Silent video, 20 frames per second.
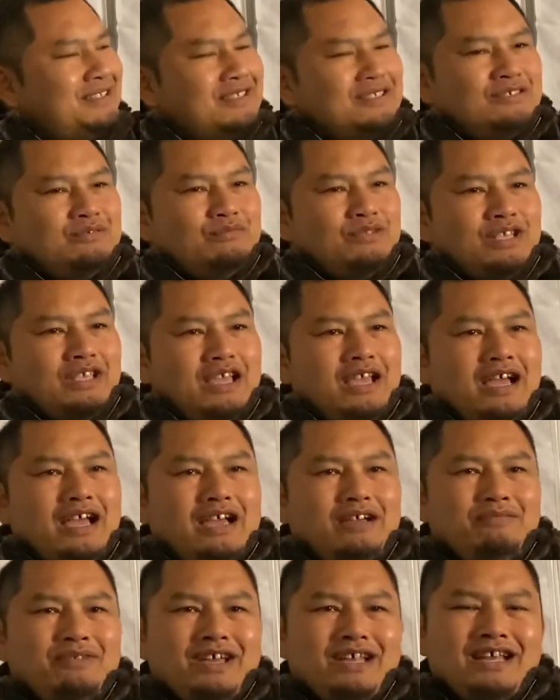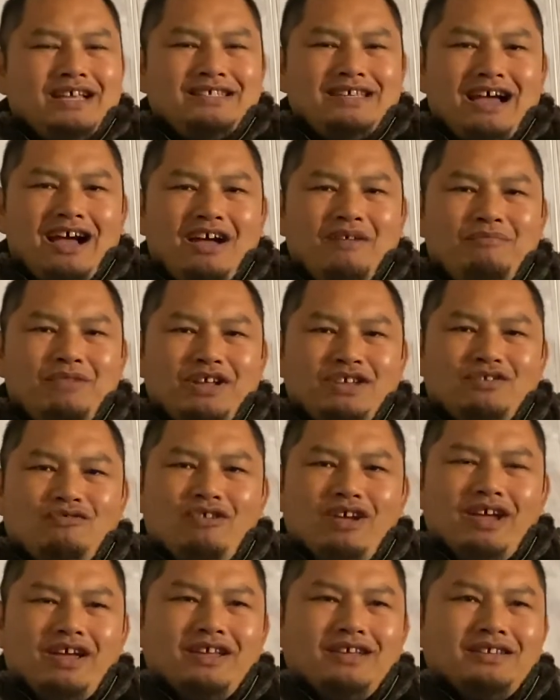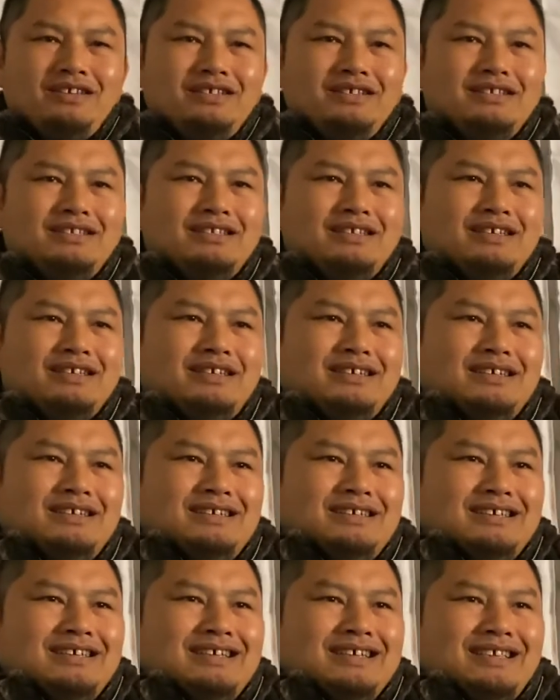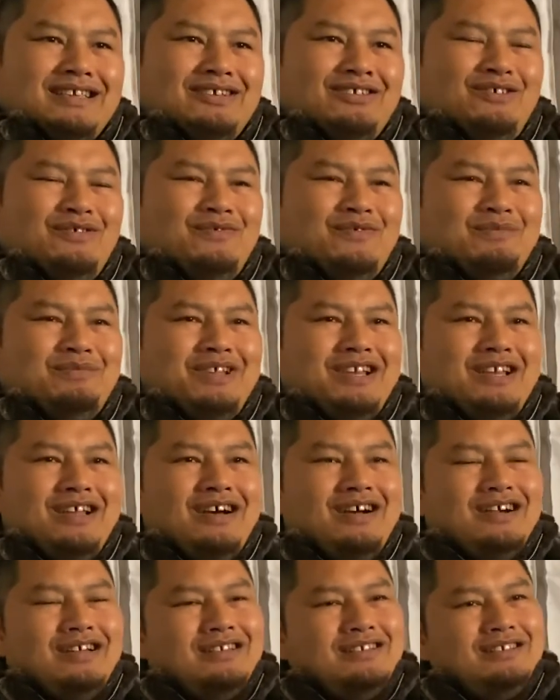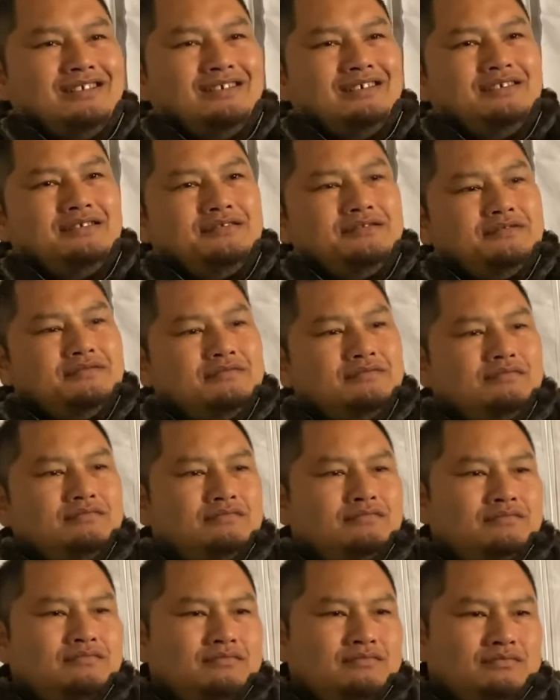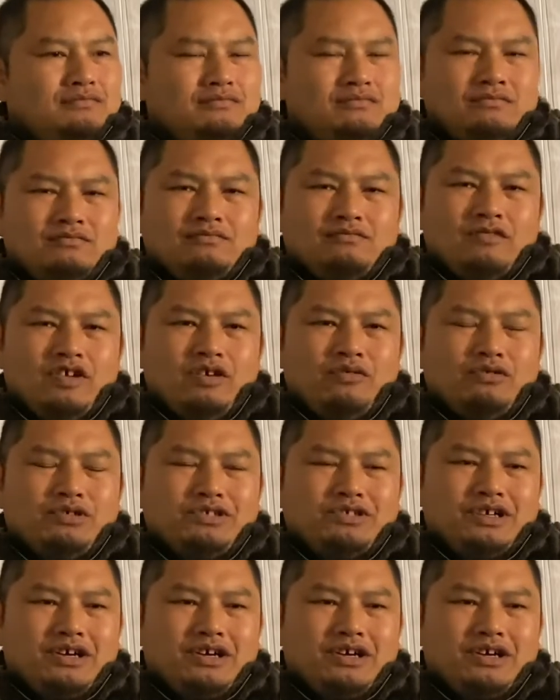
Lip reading: But yeah, man, that's how I met Tran. And you know, from then on, it was